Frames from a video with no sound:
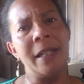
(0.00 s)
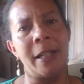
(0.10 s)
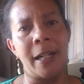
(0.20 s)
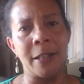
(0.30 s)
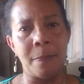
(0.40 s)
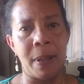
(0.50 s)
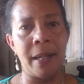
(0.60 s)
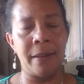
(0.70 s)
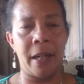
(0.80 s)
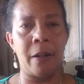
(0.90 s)
has
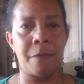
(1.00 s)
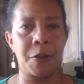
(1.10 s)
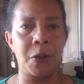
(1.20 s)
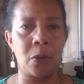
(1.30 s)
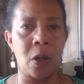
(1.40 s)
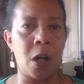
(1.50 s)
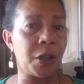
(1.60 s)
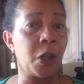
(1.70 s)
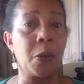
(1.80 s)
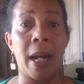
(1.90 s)
been there for so long.
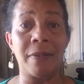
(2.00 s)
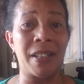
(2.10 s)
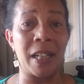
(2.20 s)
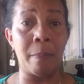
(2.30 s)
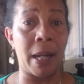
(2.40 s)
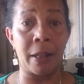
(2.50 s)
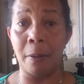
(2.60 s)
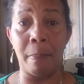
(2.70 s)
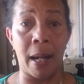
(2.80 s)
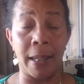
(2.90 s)
You don't have to think about it. The
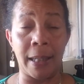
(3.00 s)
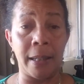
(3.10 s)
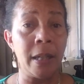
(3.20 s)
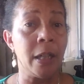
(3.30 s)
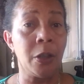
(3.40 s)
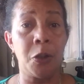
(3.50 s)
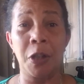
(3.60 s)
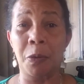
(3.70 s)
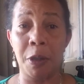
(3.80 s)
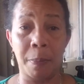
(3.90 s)
body, you
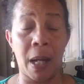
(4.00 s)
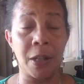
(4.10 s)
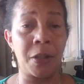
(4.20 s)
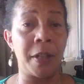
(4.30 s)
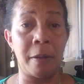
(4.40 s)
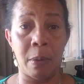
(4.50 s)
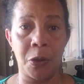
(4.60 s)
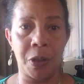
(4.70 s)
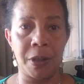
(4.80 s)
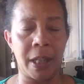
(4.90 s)
just respond to the
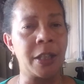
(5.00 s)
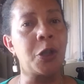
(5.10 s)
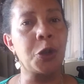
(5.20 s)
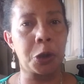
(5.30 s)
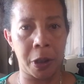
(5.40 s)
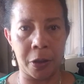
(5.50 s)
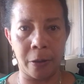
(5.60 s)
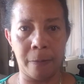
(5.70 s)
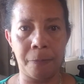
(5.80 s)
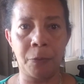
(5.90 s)
emotions. It's a
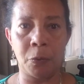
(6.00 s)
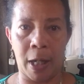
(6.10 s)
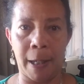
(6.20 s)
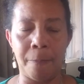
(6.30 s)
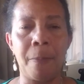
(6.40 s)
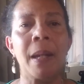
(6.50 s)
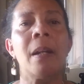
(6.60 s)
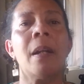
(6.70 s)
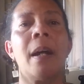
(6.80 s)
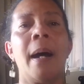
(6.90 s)
trigger, right?
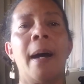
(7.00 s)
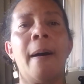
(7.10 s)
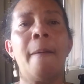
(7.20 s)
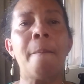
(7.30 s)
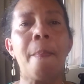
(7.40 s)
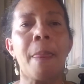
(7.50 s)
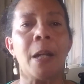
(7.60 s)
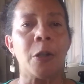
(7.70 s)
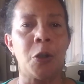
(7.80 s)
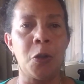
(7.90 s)

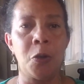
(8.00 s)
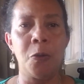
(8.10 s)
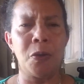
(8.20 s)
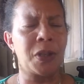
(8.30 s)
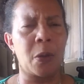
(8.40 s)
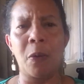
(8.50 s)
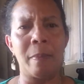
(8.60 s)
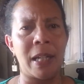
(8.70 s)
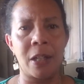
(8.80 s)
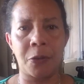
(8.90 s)
Someone
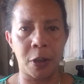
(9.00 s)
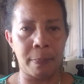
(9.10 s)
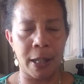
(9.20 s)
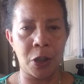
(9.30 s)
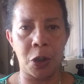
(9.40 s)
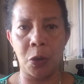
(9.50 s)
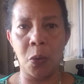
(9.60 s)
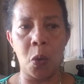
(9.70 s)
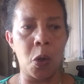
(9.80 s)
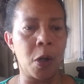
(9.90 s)
may disrespect you,
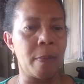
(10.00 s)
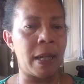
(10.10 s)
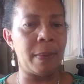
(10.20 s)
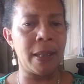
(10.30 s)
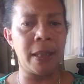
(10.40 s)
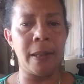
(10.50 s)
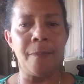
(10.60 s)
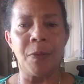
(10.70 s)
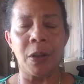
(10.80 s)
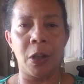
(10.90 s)
or maybe,
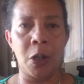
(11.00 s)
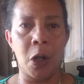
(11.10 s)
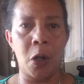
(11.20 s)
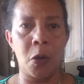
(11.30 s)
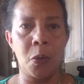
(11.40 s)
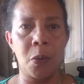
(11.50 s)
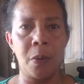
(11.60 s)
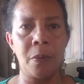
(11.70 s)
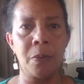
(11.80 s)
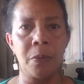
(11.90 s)

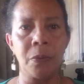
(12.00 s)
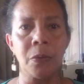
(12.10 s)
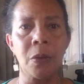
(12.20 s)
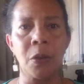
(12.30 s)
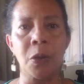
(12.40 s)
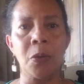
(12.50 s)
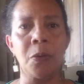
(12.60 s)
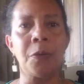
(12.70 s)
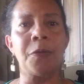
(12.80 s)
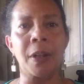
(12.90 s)

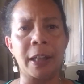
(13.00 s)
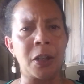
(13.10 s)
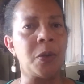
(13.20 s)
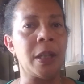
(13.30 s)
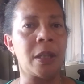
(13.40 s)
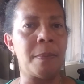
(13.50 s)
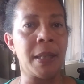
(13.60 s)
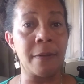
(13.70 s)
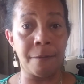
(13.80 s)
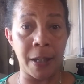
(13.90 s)
you feel like you need to be
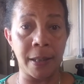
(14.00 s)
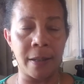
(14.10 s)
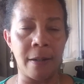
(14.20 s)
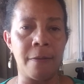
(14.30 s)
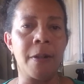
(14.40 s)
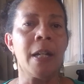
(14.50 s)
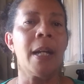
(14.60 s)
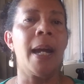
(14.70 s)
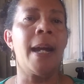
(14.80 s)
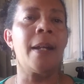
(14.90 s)
defensive,
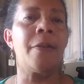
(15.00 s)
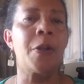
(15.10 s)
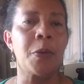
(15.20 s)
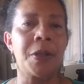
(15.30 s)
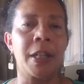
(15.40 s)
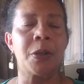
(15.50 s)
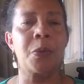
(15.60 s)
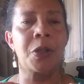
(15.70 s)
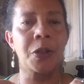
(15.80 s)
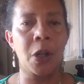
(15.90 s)
and those things
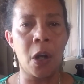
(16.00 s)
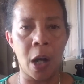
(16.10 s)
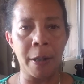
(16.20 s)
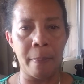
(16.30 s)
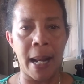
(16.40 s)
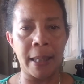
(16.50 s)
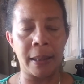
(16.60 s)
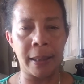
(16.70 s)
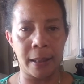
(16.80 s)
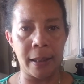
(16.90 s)
will just
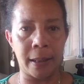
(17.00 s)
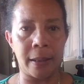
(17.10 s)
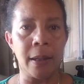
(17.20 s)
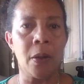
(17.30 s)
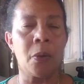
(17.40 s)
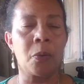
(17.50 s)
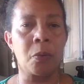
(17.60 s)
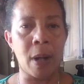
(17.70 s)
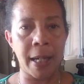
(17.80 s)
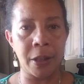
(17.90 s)
automatically click
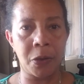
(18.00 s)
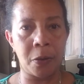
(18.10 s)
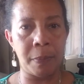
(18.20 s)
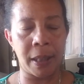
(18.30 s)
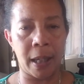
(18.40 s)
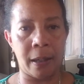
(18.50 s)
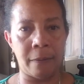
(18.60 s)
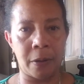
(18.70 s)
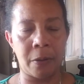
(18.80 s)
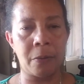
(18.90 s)
right into a
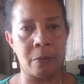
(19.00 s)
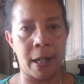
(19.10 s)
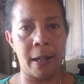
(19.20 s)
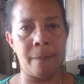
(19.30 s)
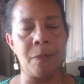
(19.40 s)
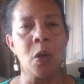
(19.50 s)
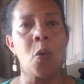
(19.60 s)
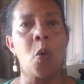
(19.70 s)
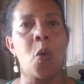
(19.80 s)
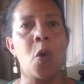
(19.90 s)
behavior, right?
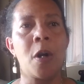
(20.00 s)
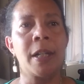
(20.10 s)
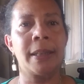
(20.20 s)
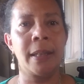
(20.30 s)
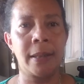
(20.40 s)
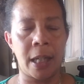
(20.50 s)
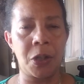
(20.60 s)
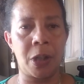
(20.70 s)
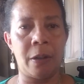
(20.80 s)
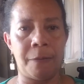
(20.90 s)
Or a
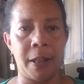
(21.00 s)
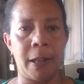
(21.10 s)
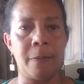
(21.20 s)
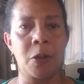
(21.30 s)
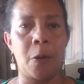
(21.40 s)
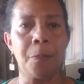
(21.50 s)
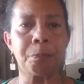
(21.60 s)
sensation and feeling. So